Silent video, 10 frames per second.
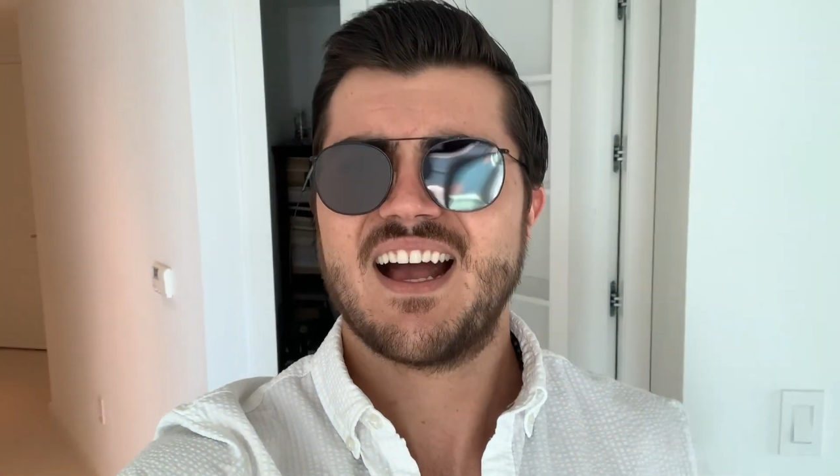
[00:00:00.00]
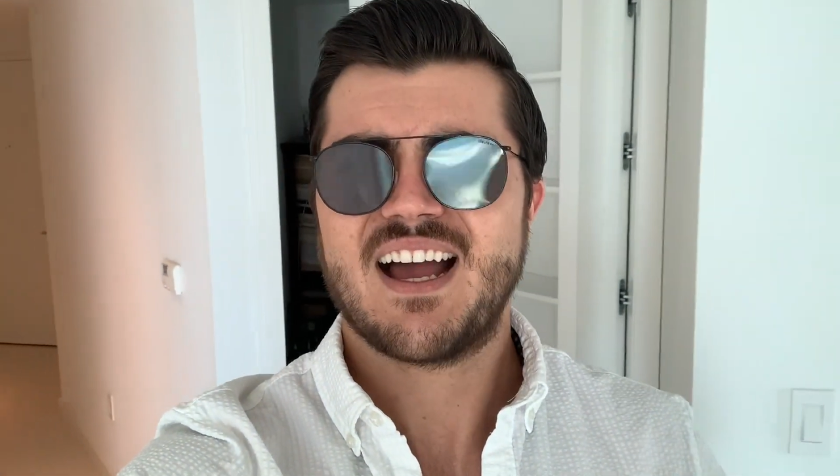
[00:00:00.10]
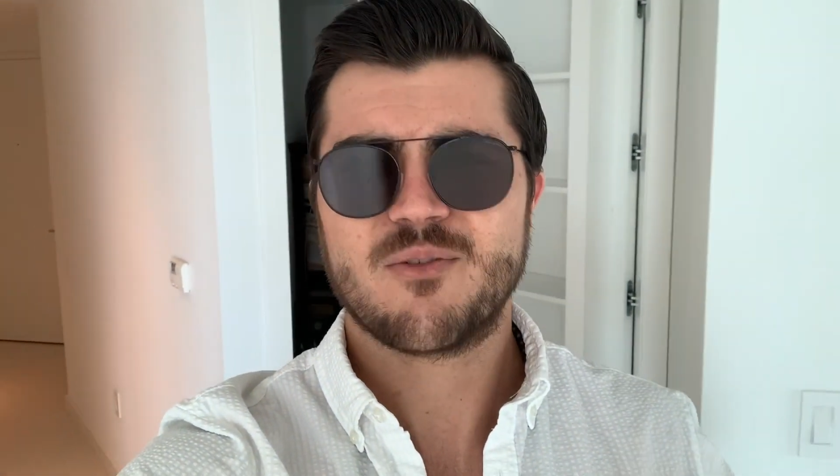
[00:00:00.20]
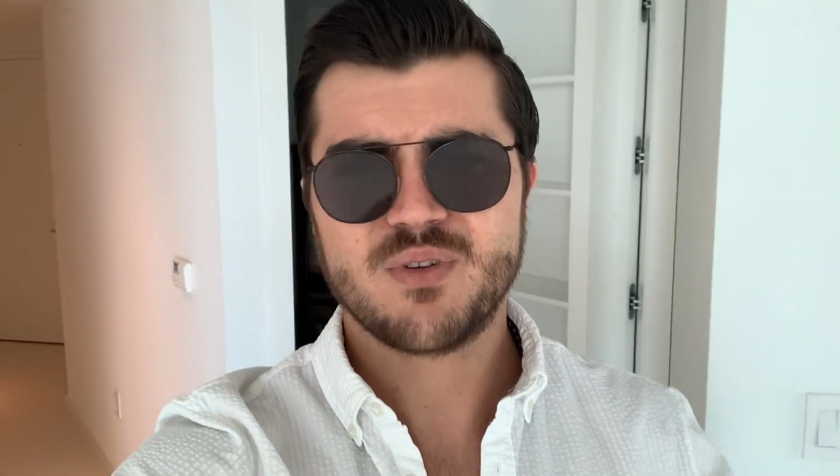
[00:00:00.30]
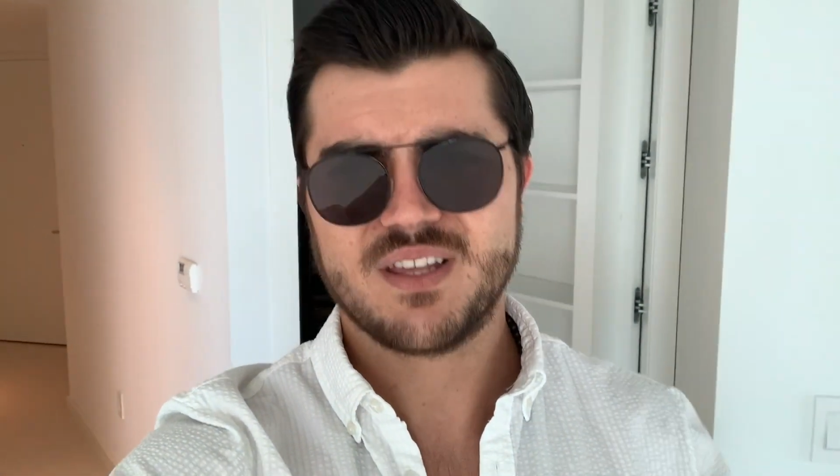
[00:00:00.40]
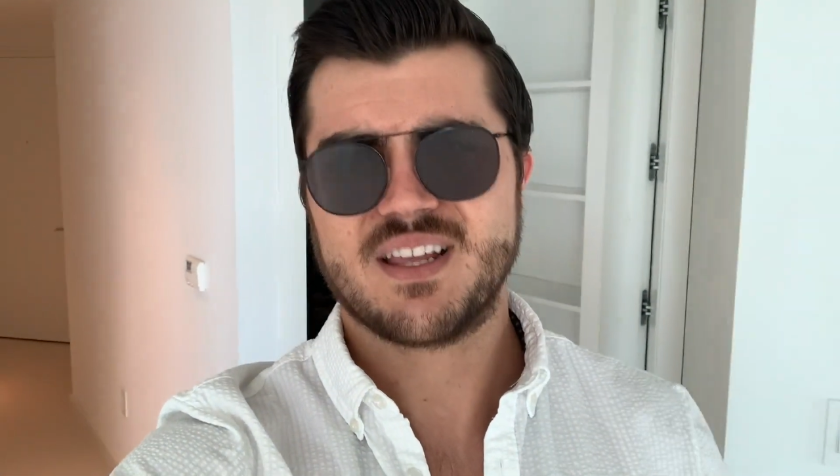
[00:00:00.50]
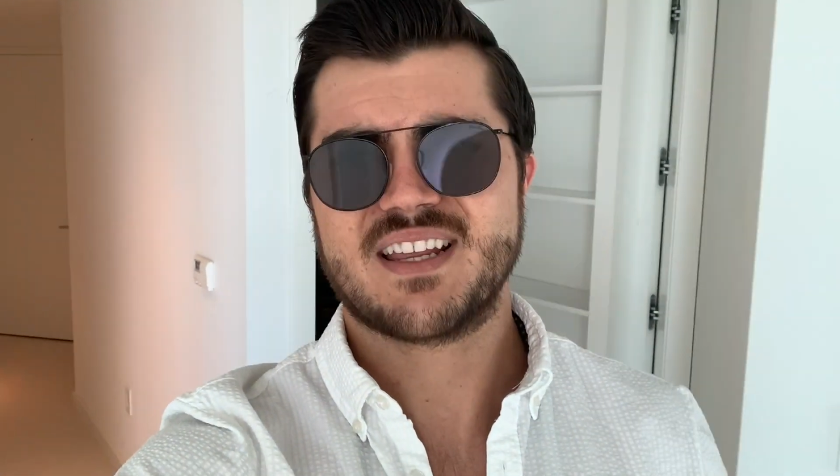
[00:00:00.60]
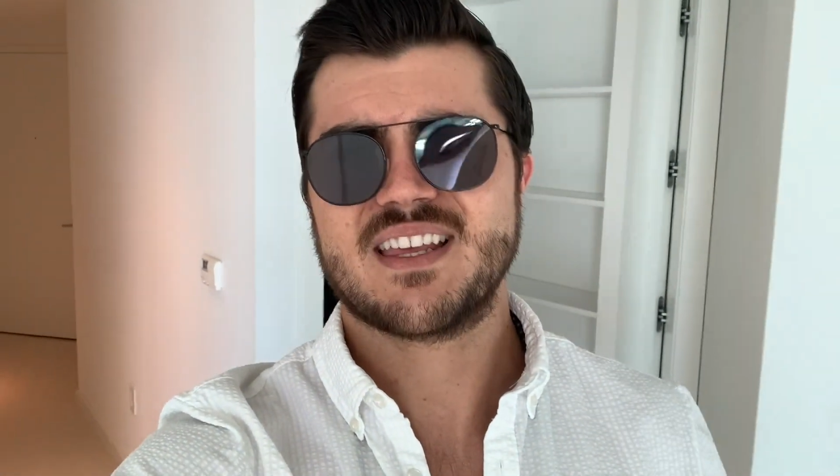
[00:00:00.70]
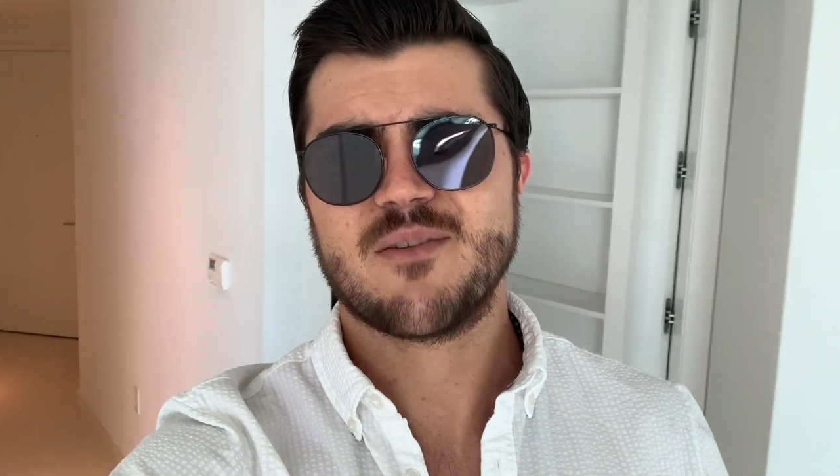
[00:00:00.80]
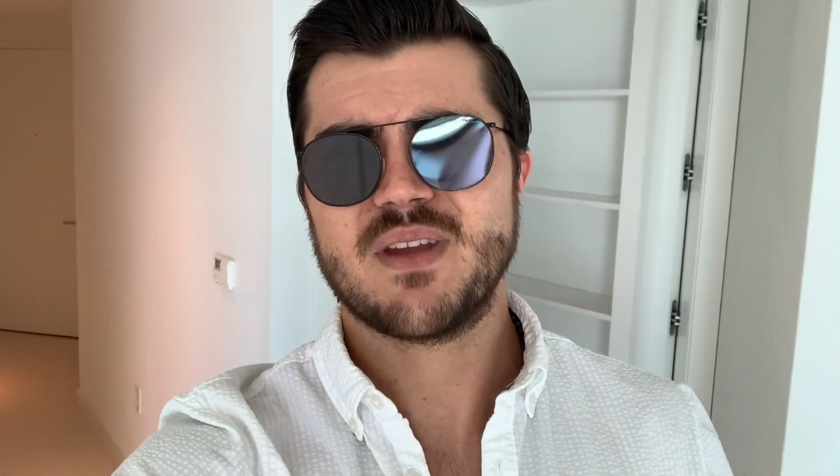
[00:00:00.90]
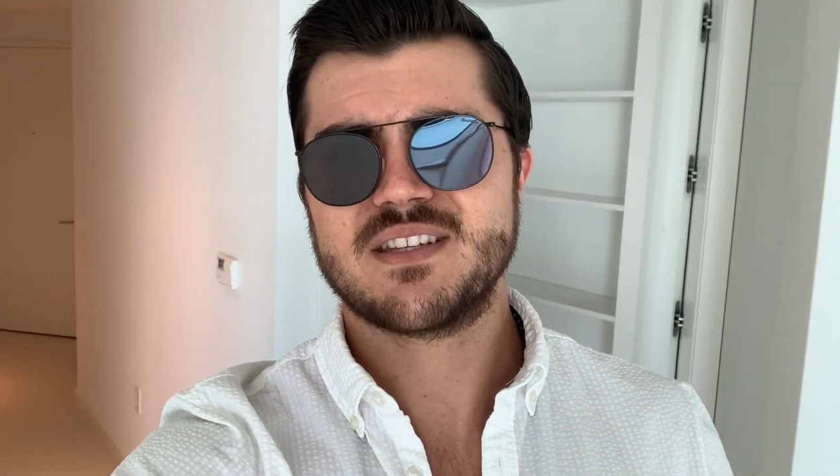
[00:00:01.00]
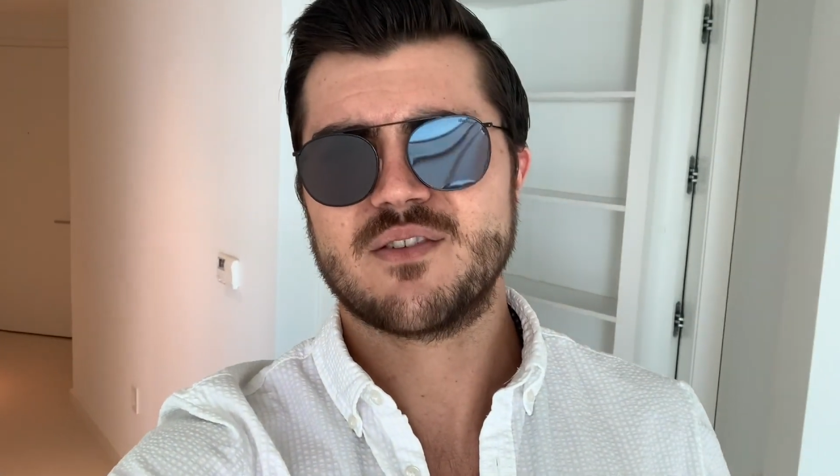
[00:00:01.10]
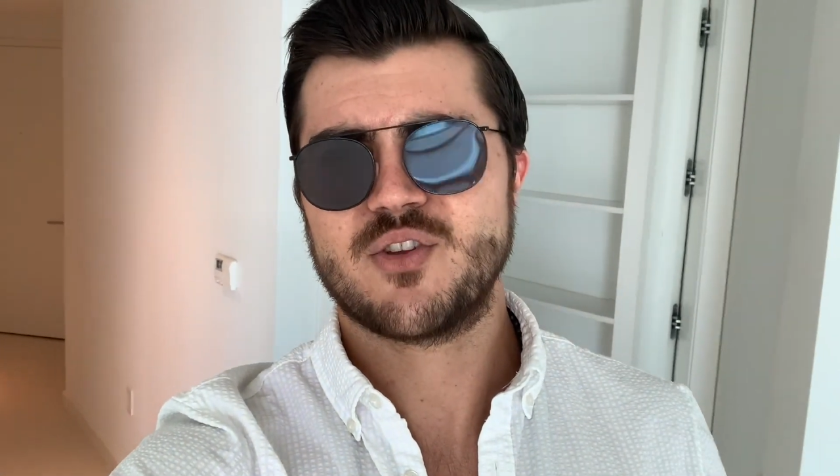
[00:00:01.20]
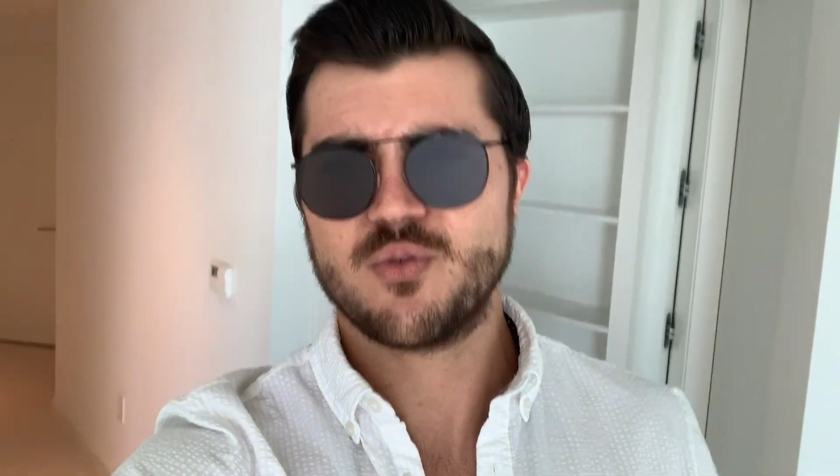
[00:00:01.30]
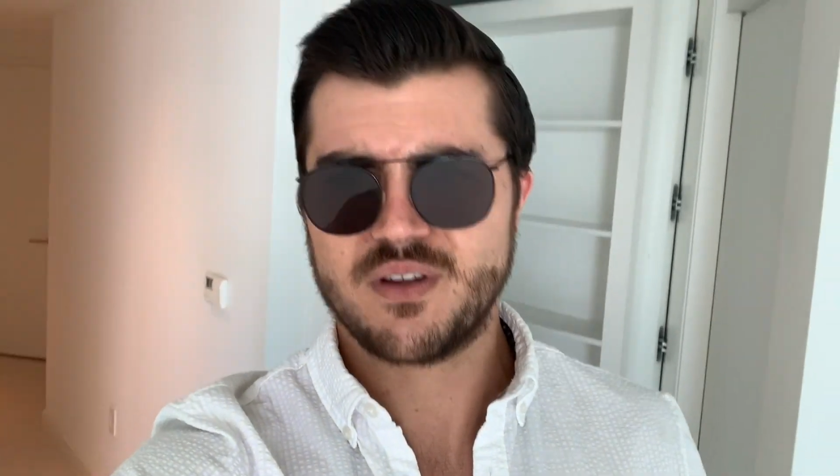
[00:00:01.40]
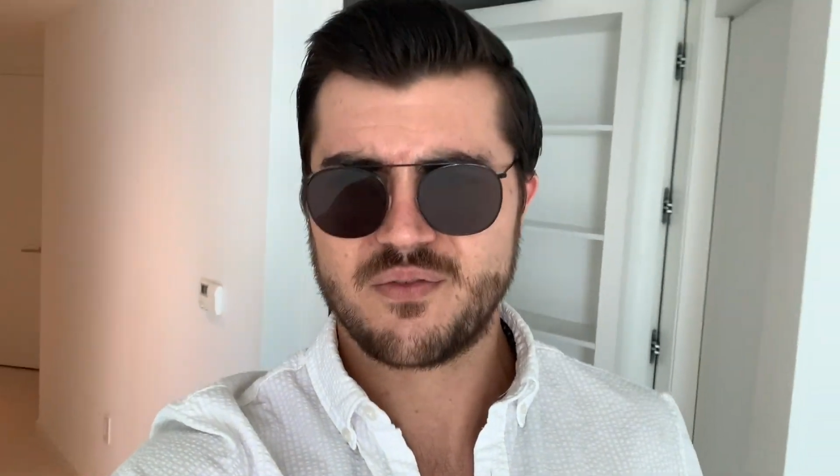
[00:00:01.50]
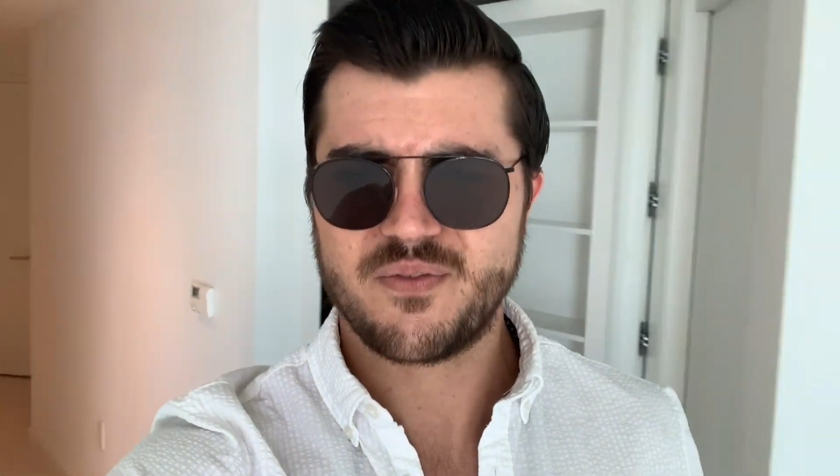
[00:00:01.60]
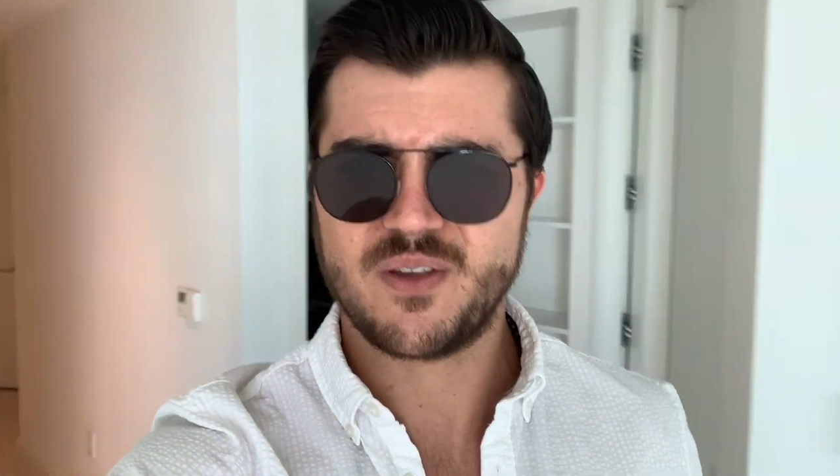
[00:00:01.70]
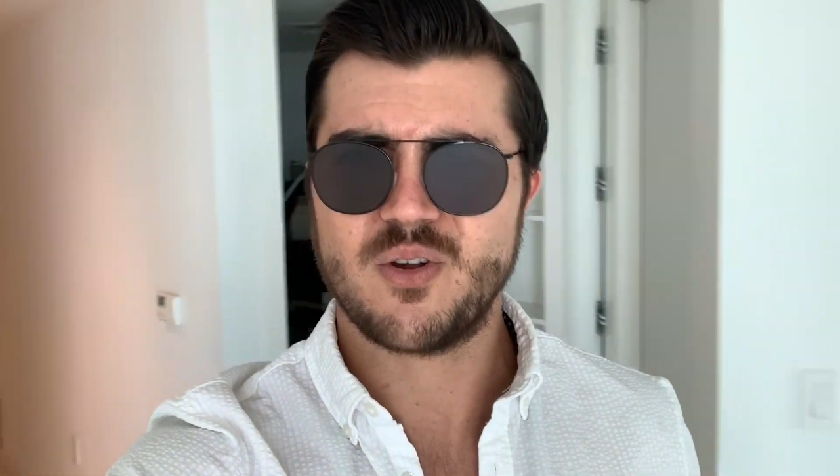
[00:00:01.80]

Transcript: I really like that. It makes a unit feel